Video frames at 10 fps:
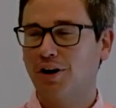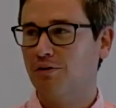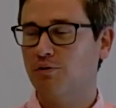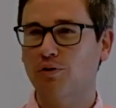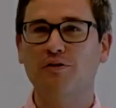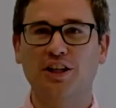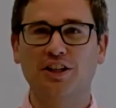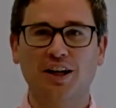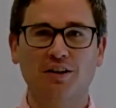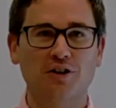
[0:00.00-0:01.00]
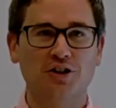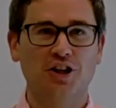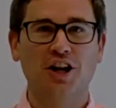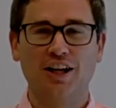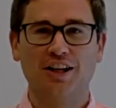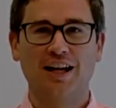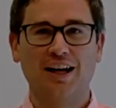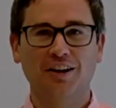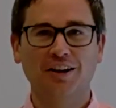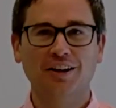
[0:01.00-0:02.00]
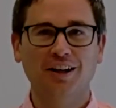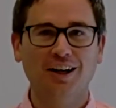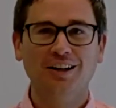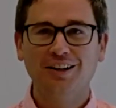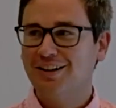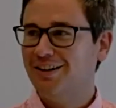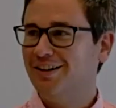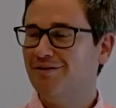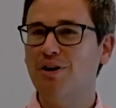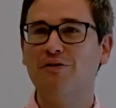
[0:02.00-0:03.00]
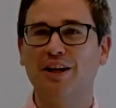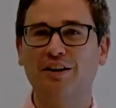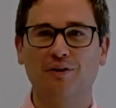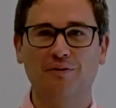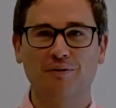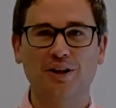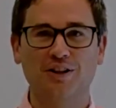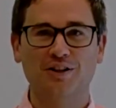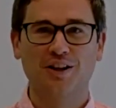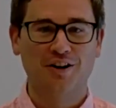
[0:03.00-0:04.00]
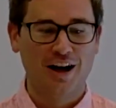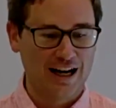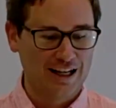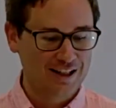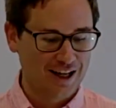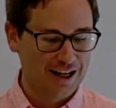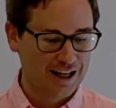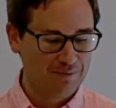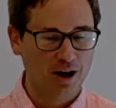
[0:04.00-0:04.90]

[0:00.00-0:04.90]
of riveting television. Not exactly riveting for reasons that are not exciting.